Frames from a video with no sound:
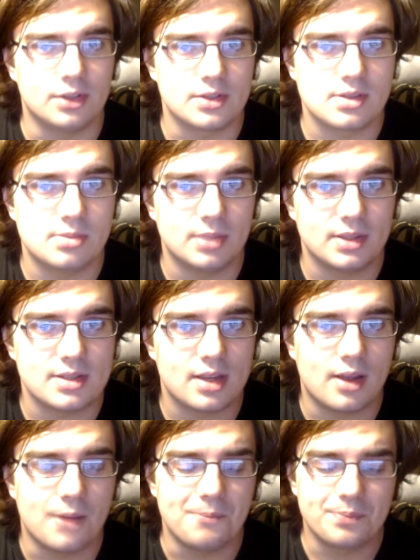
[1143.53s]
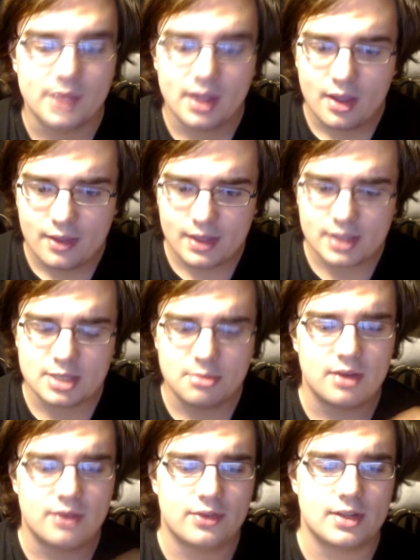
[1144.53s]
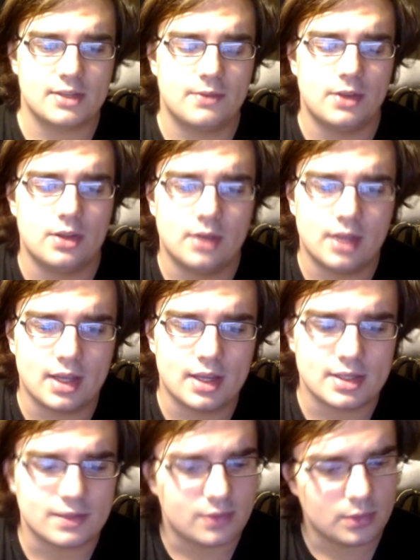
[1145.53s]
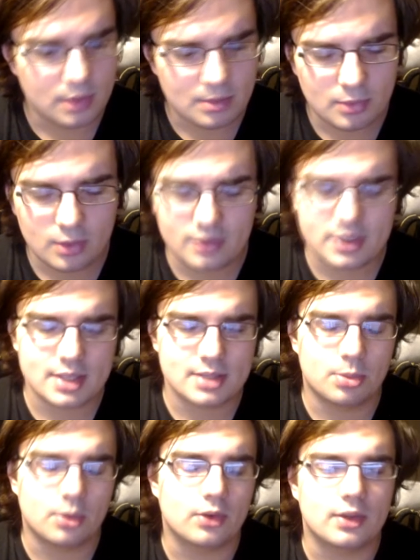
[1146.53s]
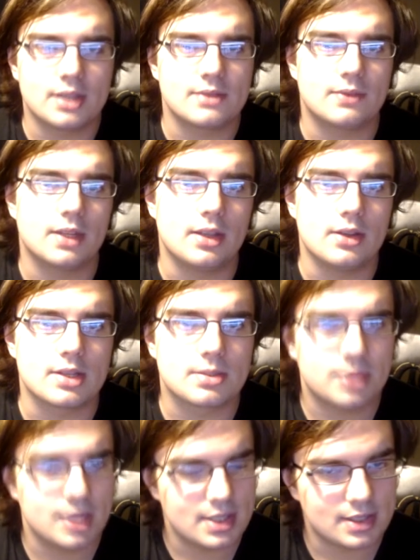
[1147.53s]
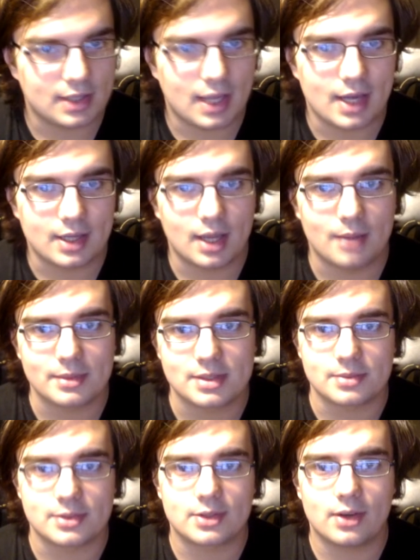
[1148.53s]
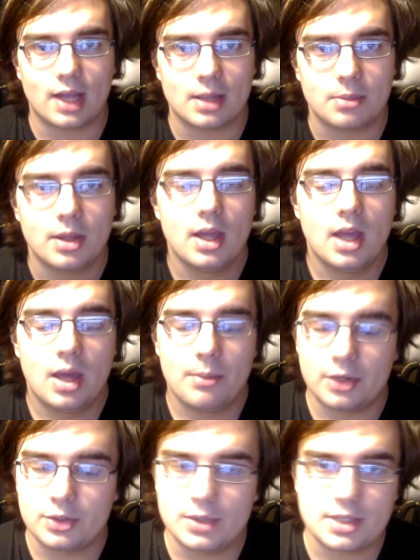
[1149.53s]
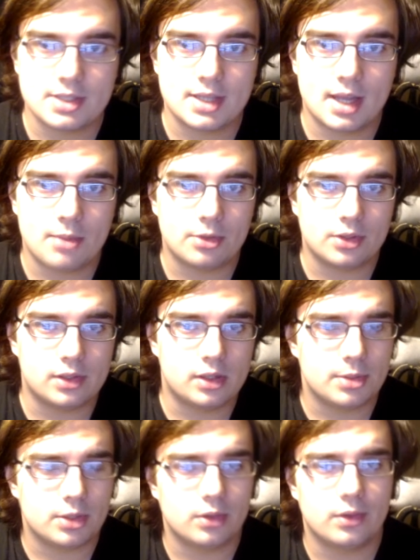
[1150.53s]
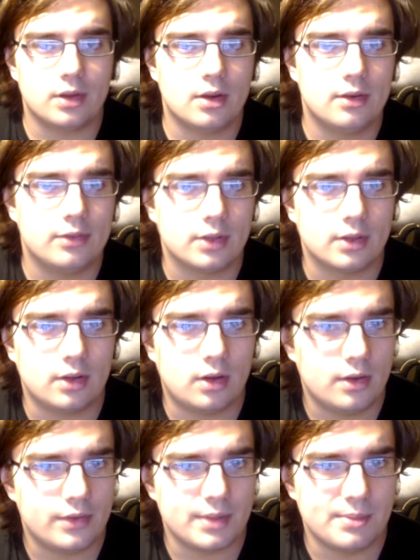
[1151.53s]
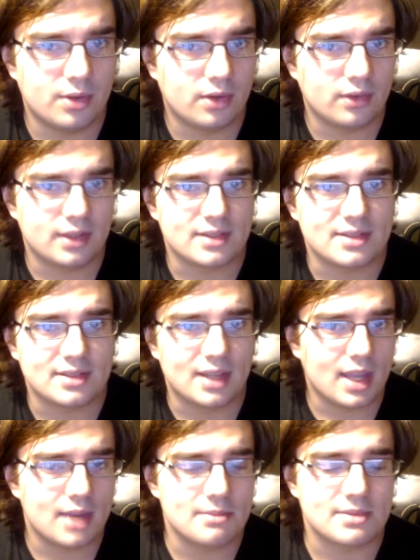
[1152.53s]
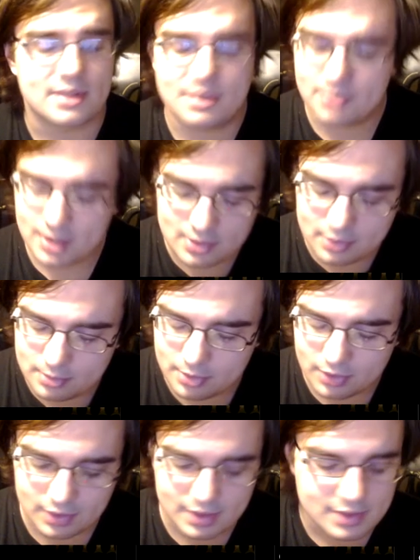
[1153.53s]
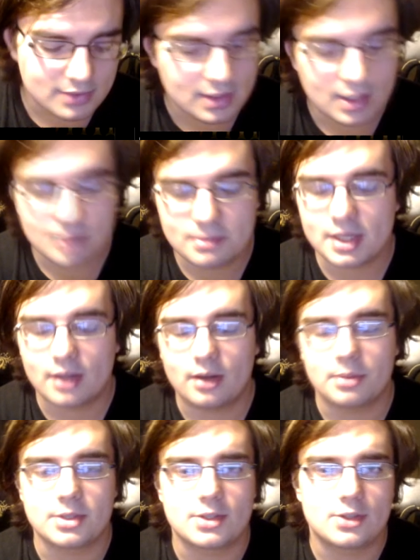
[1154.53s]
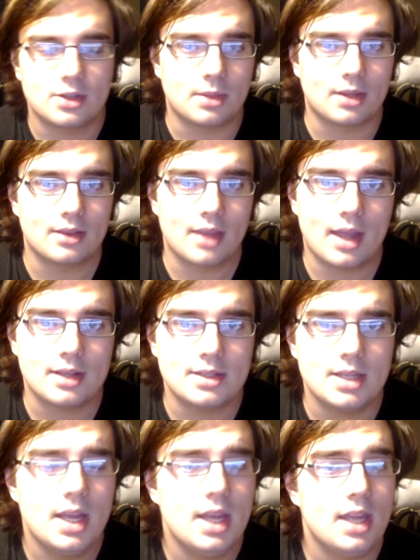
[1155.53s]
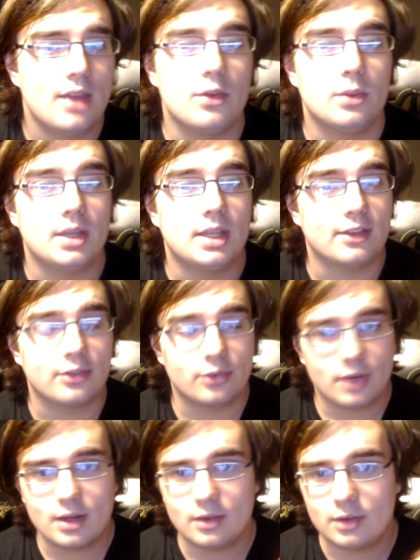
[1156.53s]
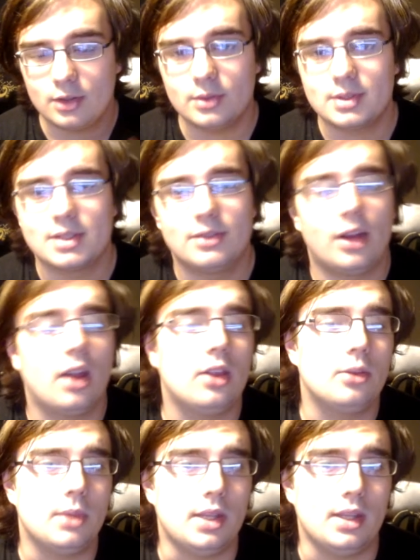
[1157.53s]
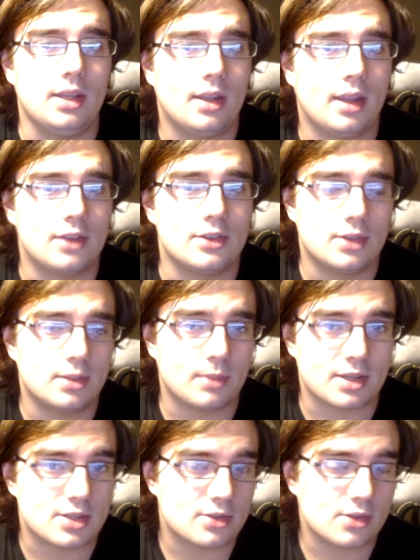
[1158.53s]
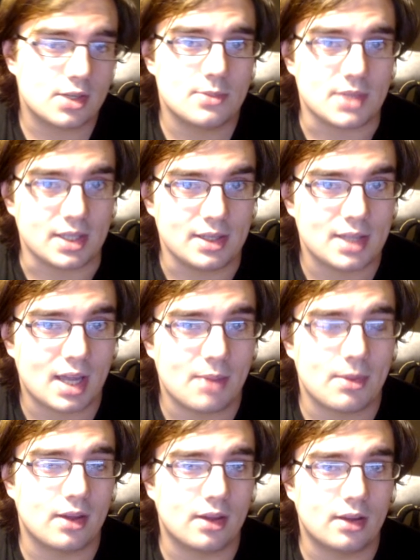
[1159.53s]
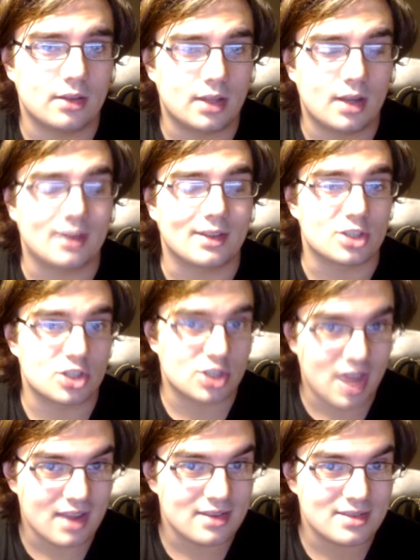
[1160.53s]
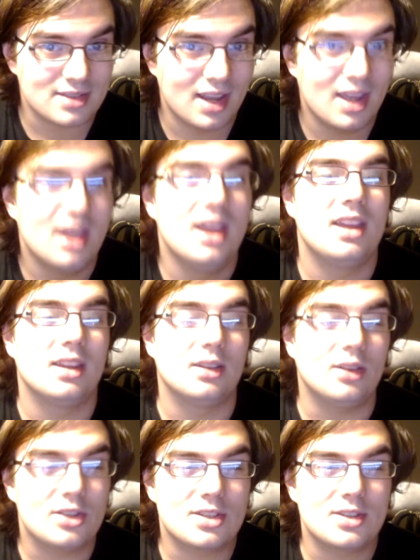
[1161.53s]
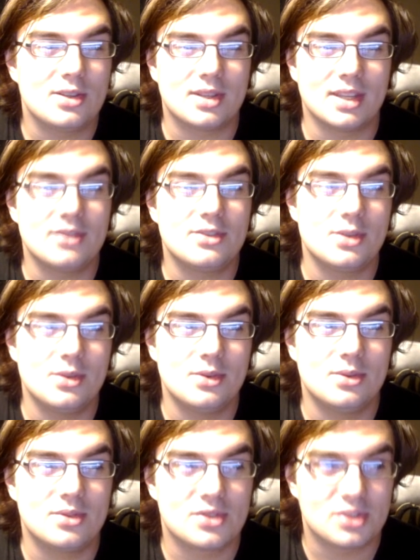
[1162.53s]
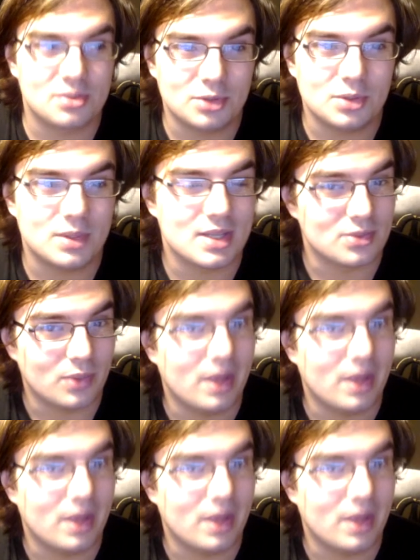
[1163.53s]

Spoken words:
But that's going to be it for this video, guys. If you want more of these Borderlands videos, please like, comment, subscribe. My Twitch is down below. I'll be going over all of the Borderlands games, especially when Borderlands 3 comes out. I'll be streaming that. If you want to get free loot, follow me. And during my streams, anytime I unlock a chest, it also gives you some loot as well.